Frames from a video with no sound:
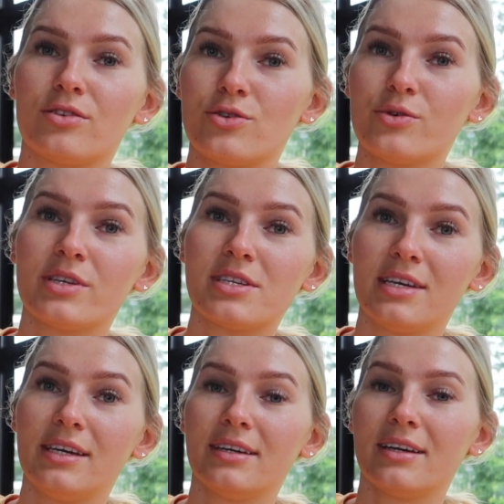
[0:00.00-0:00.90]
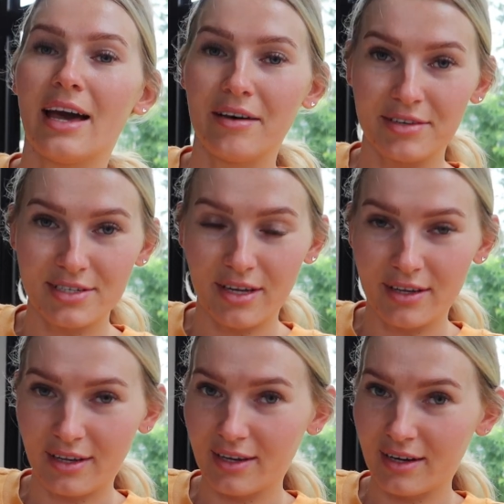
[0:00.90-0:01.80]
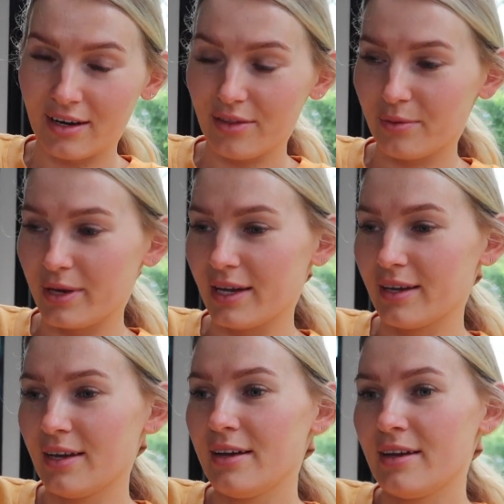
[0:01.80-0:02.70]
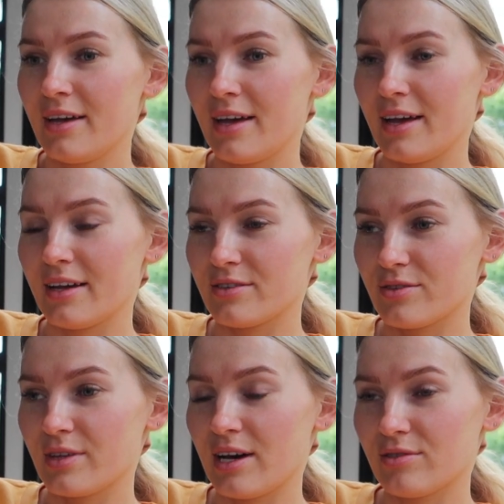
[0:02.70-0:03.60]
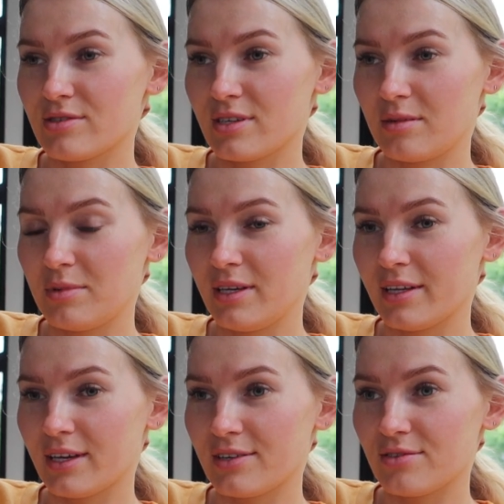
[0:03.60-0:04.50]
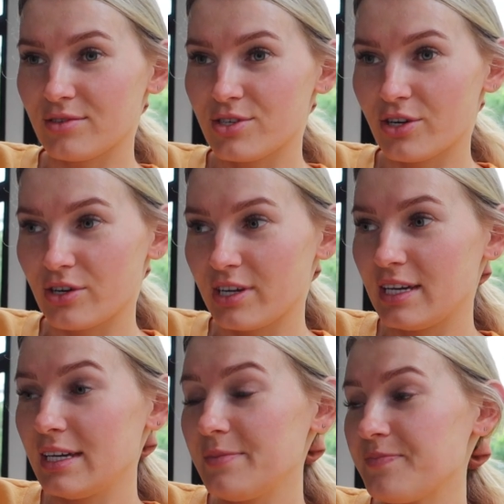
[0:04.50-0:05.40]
to the T, have it done, get out of the way, and so the house can be like turnkey.